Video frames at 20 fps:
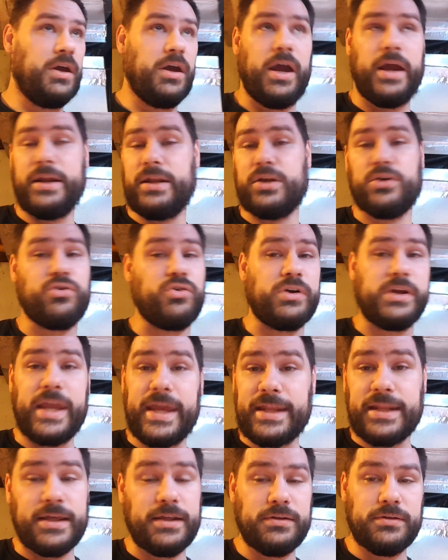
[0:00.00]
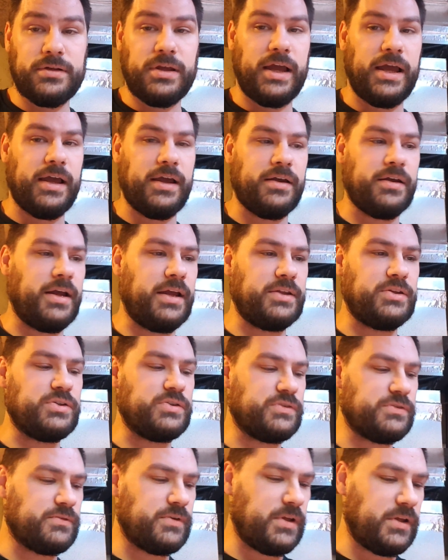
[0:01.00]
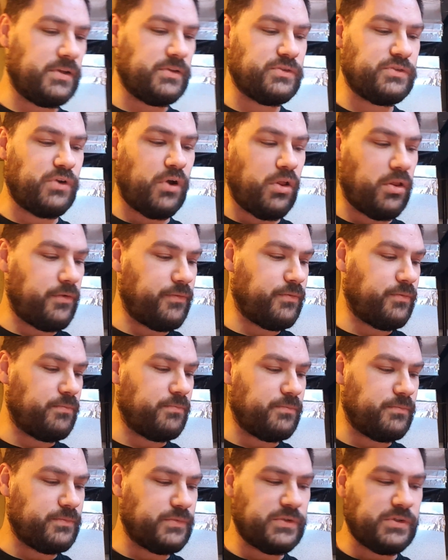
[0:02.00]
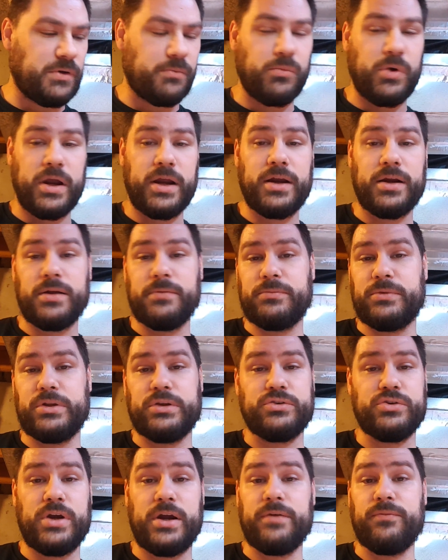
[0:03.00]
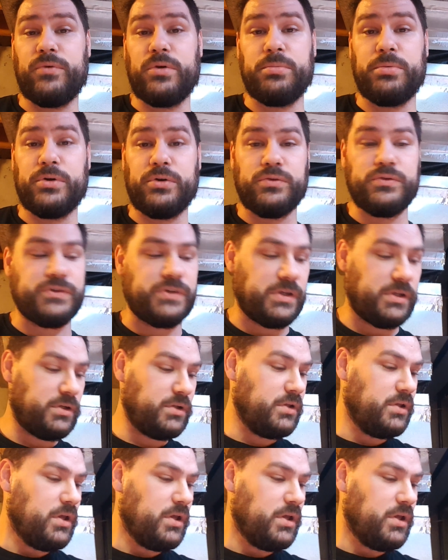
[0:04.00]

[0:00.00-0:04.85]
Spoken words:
I didn't create it. I just saw it from somewhere, and I'm going to try and reproduce it.